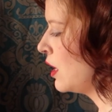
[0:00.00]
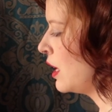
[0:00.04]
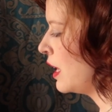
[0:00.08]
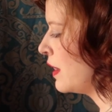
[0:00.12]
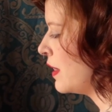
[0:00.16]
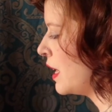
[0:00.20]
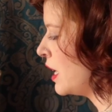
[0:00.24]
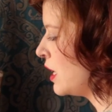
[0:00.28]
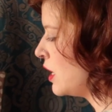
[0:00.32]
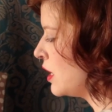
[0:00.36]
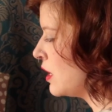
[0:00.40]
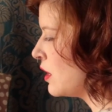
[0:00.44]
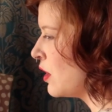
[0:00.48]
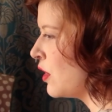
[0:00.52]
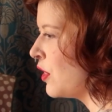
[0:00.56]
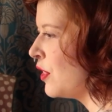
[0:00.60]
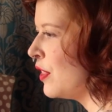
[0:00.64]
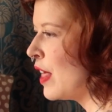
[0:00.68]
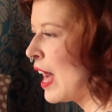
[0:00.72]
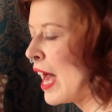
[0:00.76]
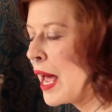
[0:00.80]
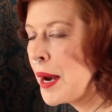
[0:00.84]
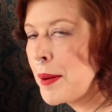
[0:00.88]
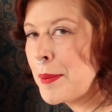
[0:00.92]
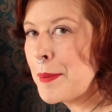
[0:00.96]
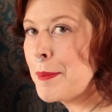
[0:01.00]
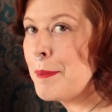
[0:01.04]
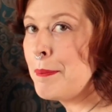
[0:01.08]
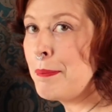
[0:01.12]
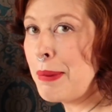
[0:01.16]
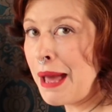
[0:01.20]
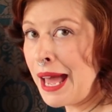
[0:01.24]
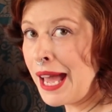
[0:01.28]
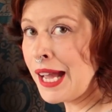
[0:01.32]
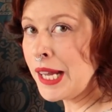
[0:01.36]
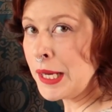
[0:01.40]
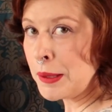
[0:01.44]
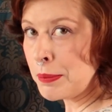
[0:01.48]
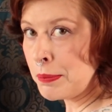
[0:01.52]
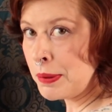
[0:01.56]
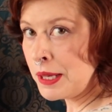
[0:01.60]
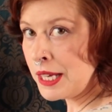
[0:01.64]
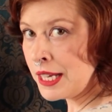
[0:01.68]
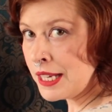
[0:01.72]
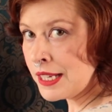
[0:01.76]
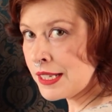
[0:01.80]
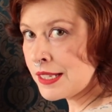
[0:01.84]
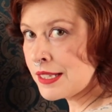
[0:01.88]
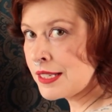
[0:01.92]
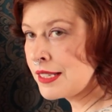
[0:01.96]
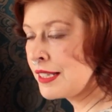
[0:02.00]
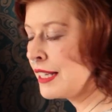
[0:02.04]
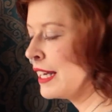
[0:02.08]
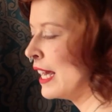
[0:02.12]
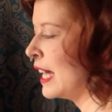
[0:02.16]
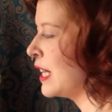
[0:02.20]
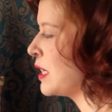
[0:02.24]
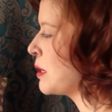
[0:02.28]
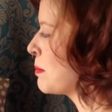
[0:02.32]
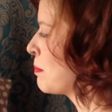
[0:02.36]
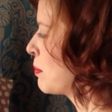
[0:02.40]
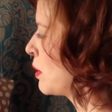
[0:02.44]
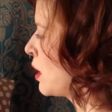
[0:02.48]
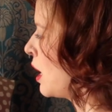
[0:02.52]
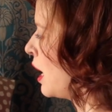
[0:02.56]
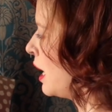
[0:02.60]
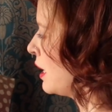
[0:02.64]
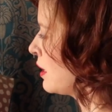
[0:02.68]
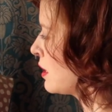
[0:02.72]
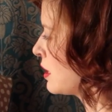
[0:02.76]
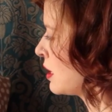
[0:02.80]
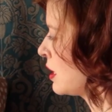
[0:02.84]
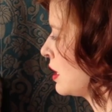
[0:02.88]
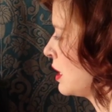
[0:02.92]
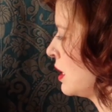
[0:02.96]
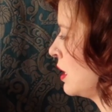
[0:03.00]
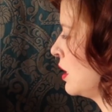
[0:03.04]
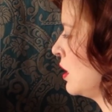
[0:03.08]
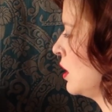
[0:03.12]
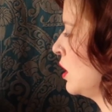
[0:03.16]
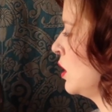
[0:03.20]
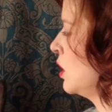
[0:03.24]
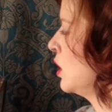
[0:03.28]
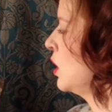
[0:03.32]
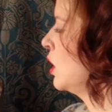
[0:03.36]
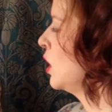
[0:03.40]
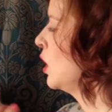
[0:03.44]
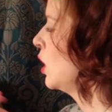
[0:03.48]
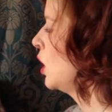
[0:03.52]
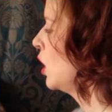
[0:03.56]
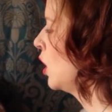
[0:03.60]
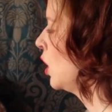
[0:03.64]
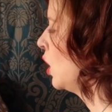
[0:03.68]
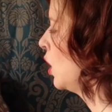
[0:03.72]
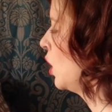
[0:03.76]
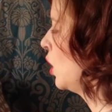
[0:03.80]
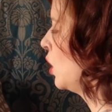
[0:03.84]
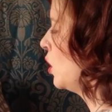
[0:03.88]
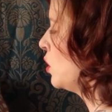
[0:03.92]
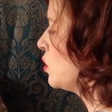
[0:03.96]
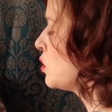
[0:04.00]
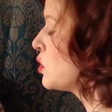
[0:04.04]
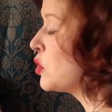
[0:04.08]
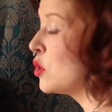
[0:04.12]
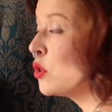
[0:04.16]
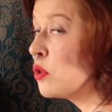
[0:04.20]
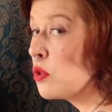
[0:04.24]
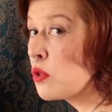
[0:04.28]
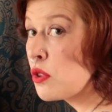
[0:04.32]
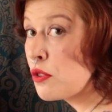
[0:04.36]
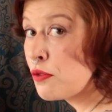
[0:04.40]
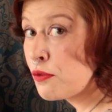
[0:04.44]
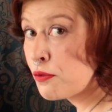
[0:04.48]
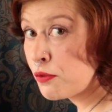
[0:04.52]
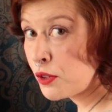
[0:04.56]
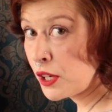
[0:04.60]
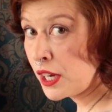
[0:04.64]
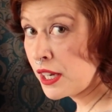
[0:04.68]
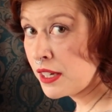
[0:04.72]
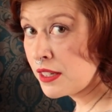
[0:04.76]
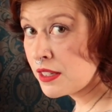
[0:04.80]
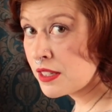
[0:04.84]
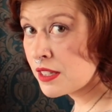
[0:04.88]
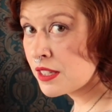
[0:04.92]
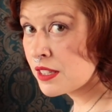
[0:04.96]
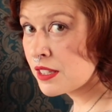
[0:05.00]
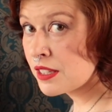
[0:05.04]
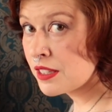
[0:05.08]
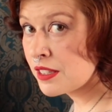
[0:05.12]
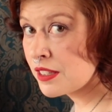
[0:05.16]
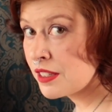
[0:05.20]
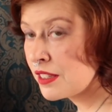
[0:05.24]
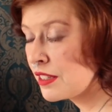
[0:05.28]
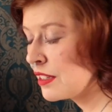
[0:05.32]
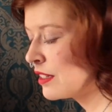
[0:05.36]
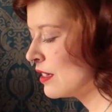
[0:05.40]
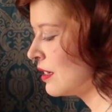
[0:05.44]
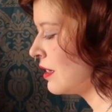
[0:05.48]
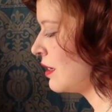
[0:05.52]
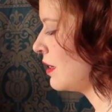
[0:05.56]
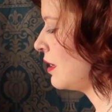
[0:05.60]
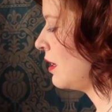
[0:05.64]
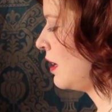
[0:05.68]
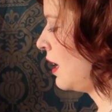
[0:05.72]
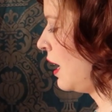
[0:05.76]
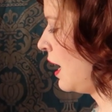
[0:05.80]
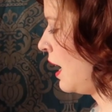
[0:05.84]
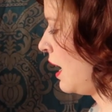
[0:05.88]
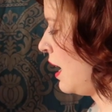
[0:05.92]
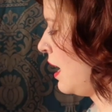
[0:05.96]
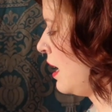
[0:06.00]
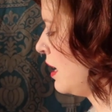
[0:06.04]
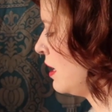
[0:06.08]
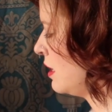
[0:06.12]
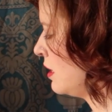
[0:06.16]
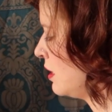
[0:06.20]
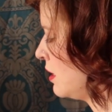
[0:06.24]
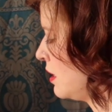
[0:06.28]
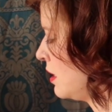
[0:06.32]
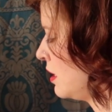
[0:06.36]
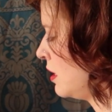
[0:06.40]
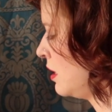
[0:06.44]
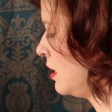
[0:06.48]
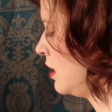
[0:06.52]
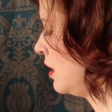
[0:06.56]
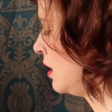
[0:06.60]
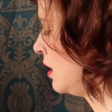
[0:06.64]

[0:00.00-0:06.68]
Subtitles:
And then that back piece gets brought to the front, and